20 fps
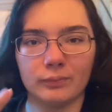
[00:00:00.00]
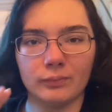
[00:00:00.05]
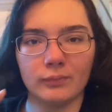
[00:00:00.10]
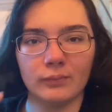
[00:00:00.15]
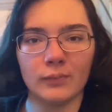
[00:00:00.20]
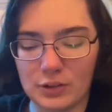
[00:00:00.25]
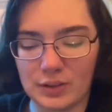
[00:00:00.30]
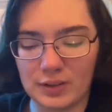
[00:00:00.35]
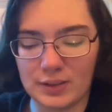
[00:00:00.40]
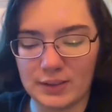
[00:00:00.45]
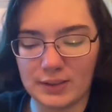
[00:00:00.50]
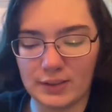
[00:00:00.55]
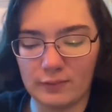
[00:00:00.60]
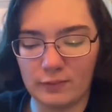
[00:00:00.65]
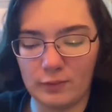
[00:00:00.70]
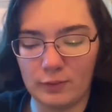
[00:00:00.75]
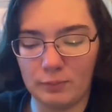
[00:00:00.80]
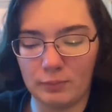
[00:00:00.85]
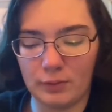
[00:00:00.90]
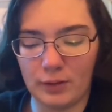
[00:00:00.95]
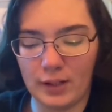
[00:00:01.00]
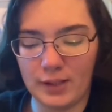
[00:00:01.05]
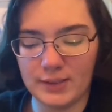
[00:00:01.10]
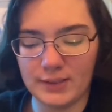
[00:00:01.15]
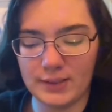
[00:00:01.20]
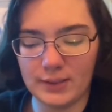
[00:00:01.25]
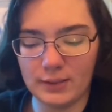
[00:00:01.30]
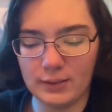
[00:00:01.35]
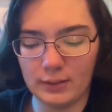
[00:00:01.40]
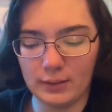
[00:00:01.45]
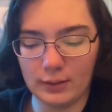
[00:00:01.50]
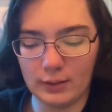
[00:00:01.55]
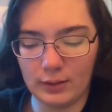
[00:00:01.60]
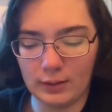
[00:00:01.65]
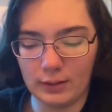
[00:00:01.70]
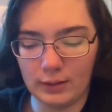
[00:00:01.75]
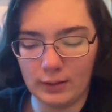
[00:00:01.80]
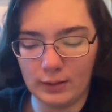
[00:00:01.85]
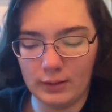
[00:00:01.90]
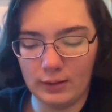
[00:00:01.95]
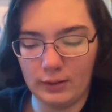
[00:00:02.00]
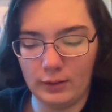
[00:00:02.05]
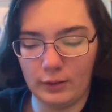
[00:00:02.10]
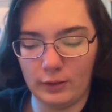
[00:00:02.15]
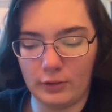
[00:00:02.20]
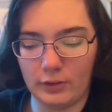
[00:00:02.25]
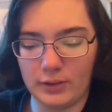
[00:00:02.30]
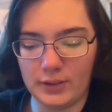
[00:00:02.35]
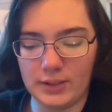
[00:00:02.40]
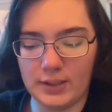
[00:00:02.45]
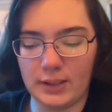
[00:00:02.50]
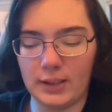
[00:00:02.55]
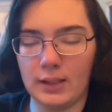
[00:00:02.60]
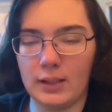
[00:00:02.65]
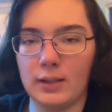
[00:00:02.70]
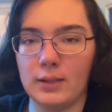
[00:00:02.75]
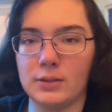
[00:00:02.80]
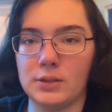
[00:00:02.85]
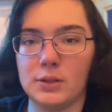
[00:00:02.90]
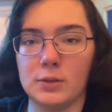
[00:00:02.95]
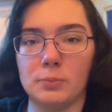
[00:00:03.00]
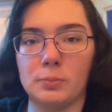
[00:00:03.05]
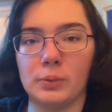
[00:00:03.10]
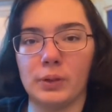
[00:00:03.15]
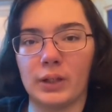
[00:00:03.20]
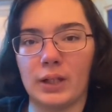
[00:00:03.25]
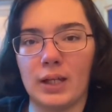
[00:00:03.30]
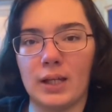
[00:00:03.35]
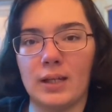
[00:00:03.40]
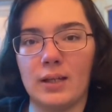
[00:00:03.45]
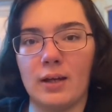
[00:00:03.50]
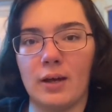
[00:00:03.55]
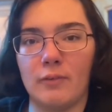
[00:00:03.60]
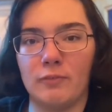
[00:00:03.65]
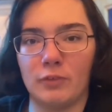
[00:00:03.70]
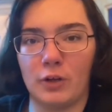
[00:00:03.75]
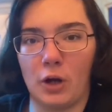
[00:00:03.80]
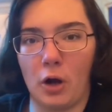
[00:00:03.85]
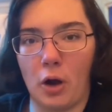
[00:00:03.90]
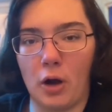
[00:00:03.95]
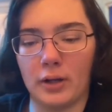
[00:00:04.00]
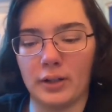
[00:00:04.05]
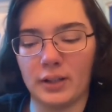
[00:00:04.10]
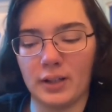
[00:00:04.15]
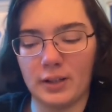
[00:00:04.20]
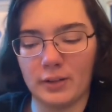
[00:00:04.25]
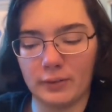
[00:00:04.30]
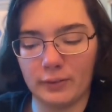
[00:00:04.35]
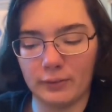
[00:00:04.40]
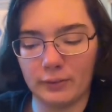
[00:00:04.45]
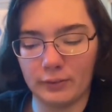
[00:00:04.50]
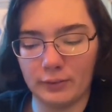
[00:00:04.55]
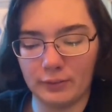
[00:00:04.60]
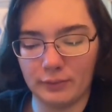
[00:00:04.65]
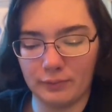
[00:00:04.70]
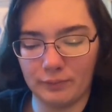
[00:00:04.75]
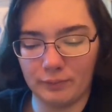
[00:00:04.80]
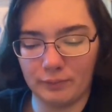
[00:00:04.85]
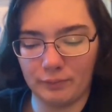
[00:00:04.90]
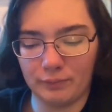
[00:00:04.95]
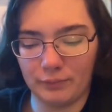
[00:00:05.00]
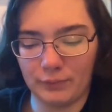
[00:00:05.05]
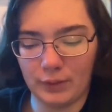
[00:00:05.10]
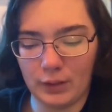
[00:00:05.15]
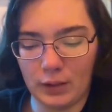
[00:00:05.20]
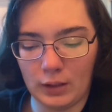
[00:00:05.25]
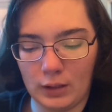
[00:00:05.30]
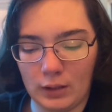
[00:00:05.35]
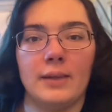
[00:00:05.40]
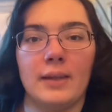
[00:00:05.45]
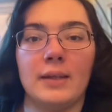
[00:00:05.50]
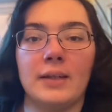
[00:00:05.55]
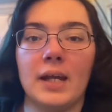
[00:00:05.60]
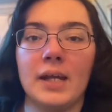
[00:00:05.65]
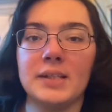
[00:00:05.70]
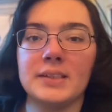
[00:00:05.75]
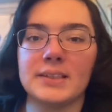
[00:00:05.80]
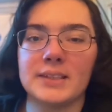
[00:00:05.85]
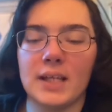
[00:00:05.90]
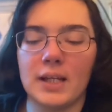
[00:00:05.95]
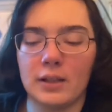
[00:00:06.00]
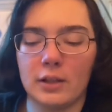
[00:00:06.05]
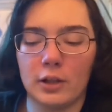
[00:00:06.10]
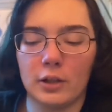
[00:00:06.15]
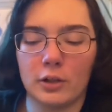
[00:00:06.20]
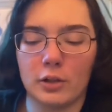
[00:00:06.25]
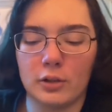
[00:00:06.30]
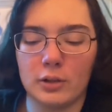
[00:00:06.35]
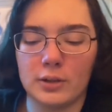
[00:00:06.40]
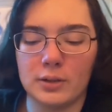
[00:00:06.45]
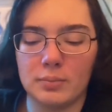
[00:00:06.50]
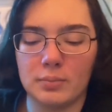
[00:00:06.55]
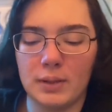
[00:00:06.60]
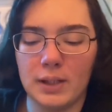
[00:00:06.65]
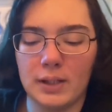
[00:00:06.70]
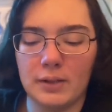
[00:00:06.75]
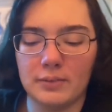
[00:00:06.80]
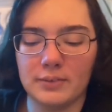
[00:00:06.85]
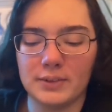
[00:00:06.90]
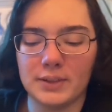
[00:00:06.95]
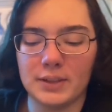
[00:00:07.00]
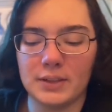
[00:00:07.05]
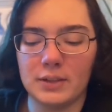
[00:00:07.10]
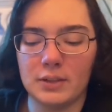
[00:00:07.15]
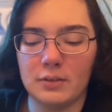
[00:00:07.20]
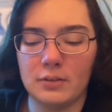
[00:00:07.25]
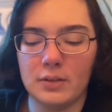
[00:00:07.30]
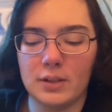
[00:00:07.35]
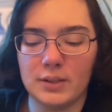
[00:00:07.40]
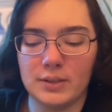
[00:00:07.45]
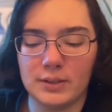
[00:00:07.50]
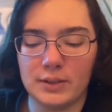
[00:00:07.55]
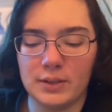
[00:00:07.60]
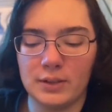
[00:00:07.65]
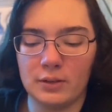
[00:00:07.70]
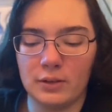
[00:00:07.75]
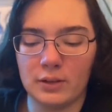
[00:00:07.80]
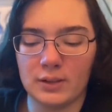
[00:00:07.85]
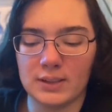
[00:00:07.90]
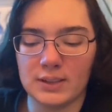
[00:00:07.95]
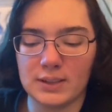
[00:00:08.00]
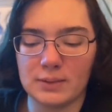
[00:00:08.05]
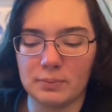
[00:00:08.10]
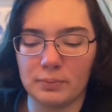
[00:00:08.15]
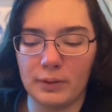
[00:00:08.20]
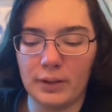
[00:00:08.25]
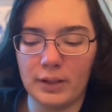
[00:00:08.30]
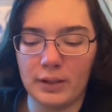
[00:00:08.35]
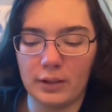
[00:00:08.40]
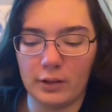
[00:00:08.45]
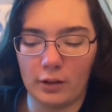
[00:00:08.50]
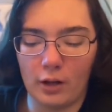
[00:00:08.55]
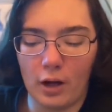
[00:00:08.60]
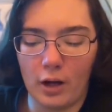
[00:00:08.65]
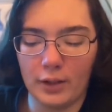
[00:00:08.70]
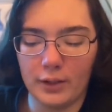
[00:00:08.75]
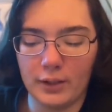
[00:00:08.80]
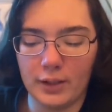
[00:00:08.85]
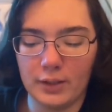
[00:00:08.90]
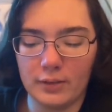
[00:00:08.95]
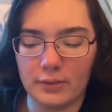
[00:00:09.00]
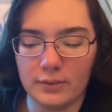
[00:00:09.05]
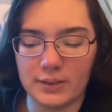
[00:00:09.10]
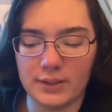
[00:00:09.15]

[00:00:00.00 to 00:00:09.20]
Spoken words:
And so if you press it, you're going to get a duplicate of your audio. The next thing you're going to be able to do is you can split your audio.